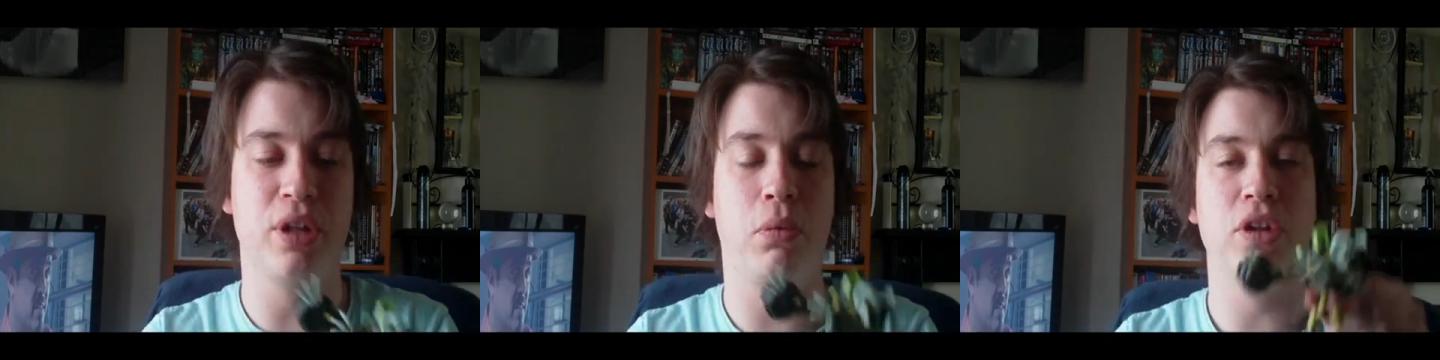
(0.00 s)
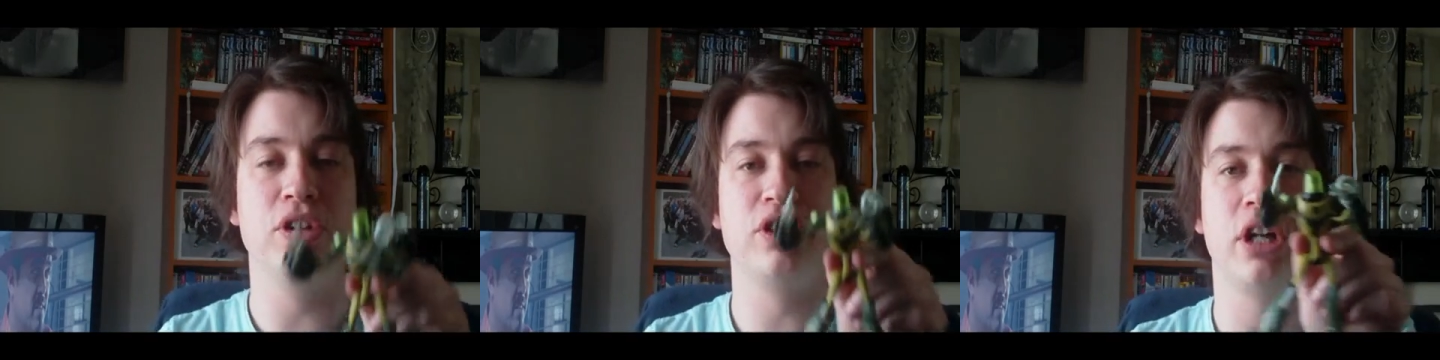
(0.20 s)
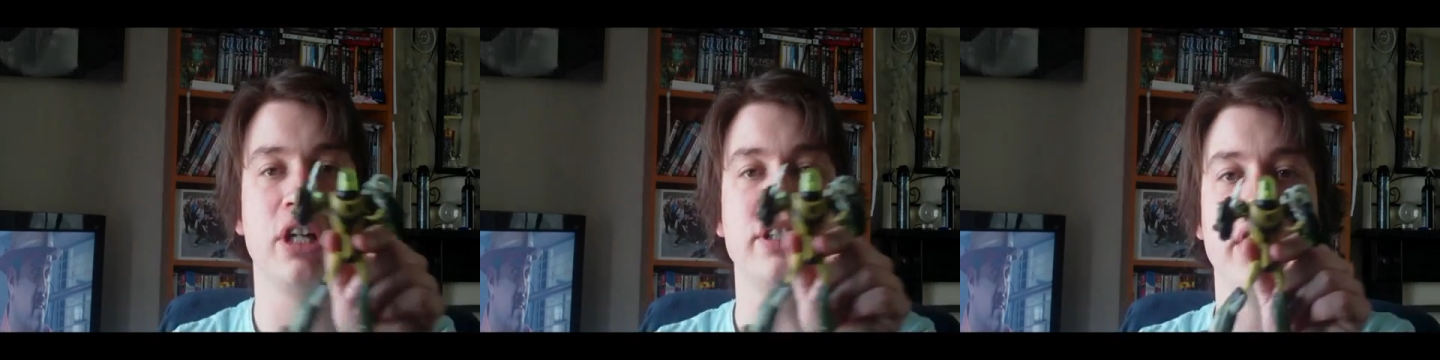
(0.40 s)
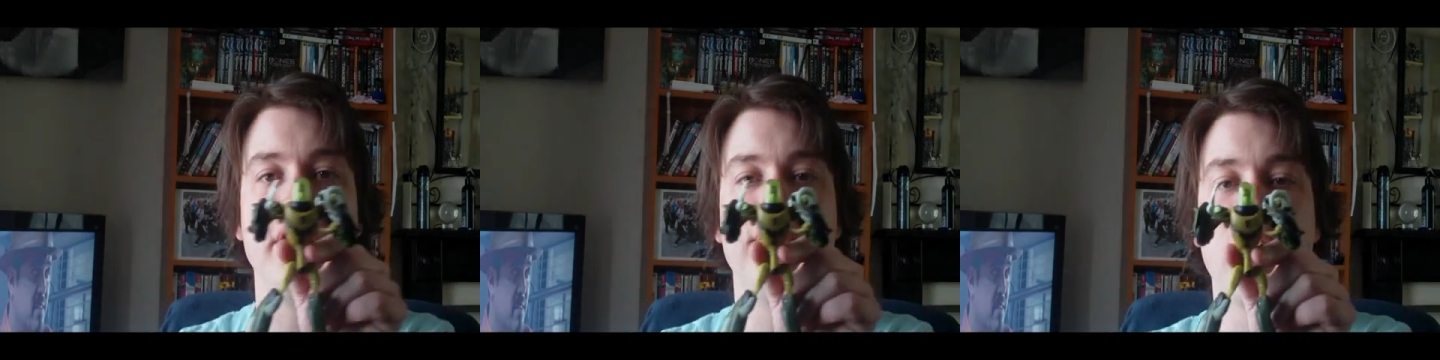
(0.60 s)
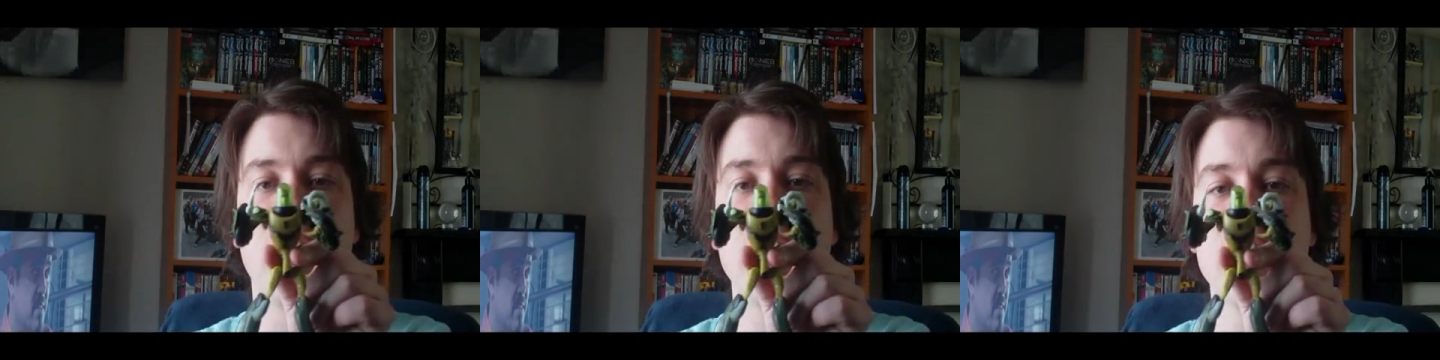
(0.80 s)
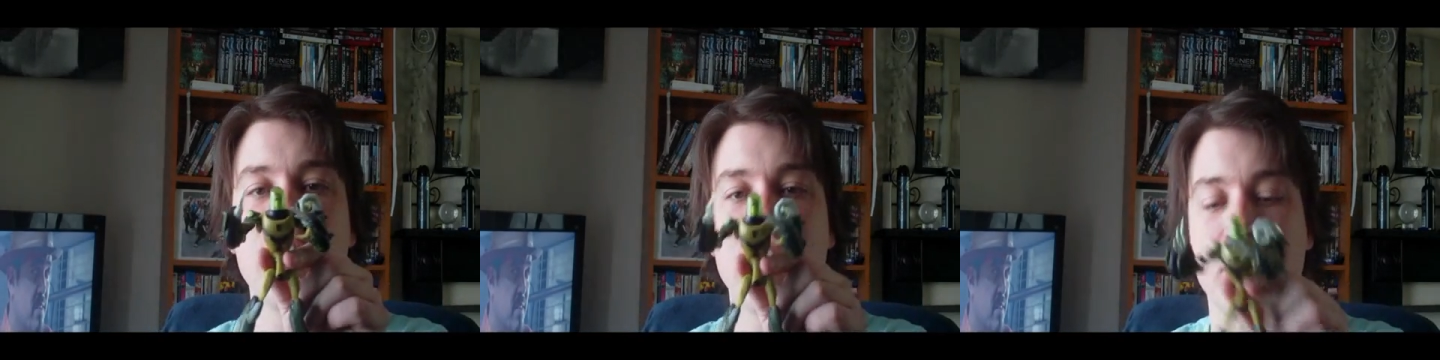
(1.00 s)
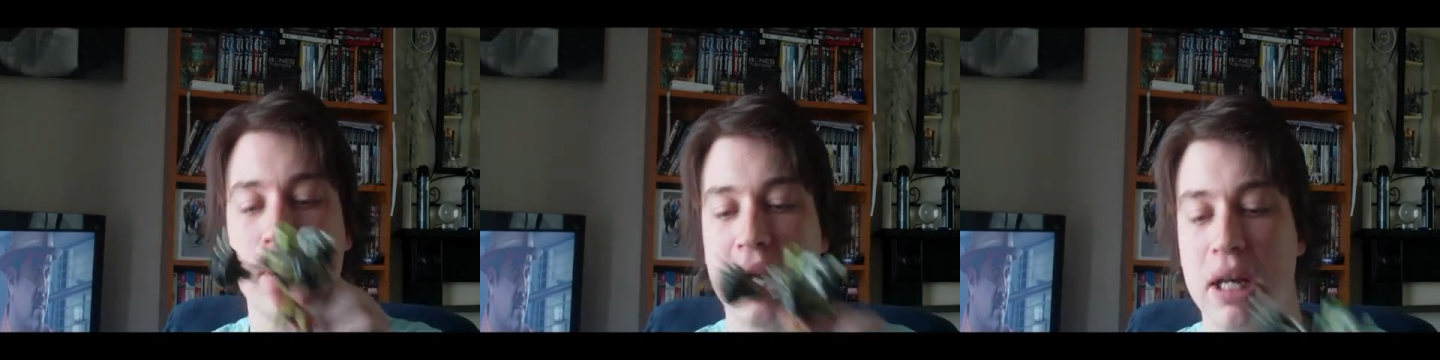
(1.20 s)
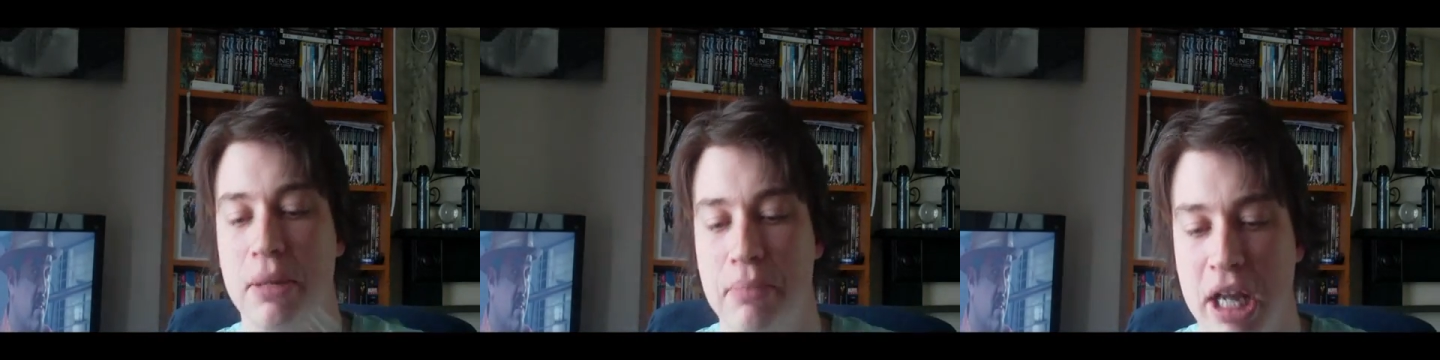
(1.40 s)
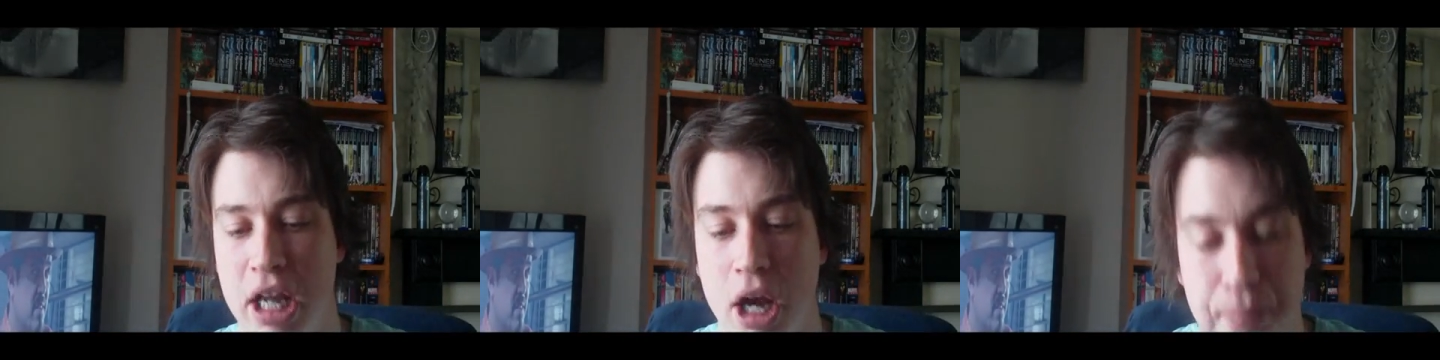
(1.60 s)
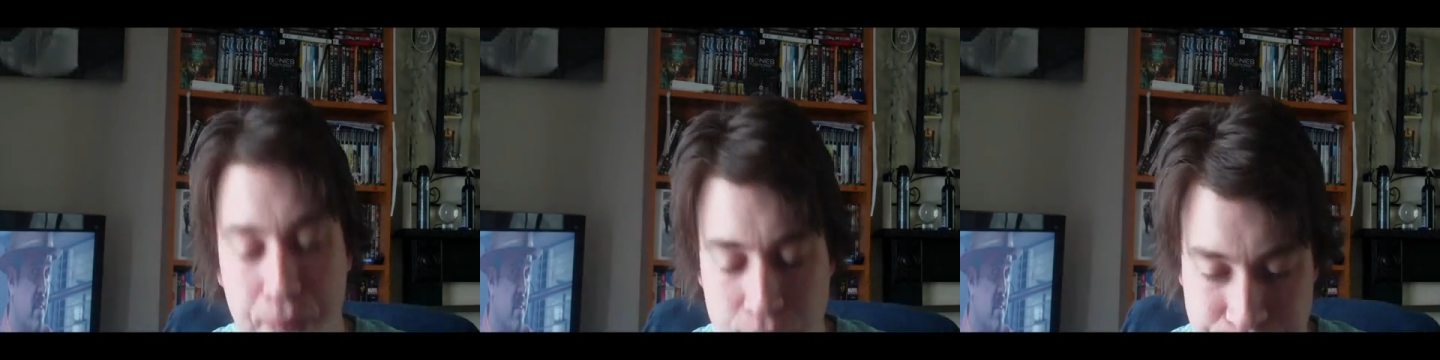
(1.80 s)
ones that I did very, very quickly pick
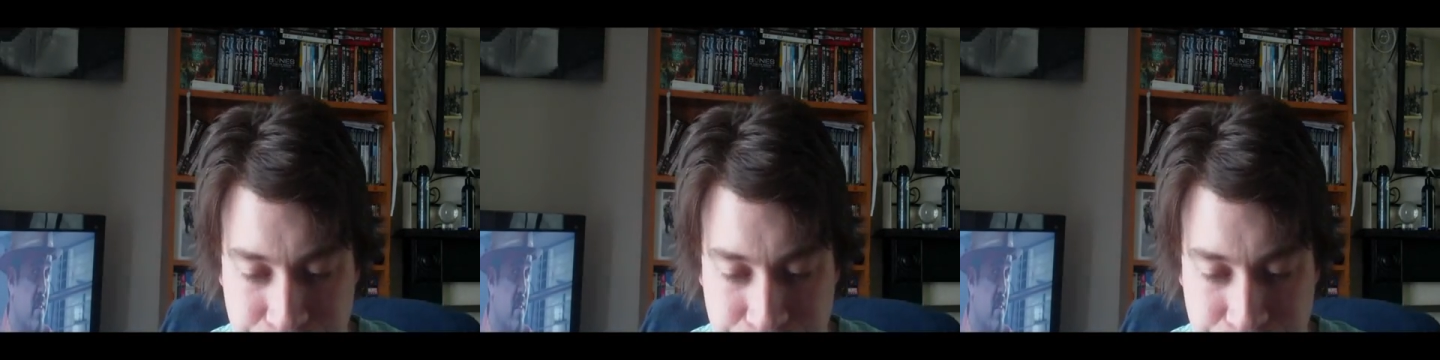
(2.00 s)
up.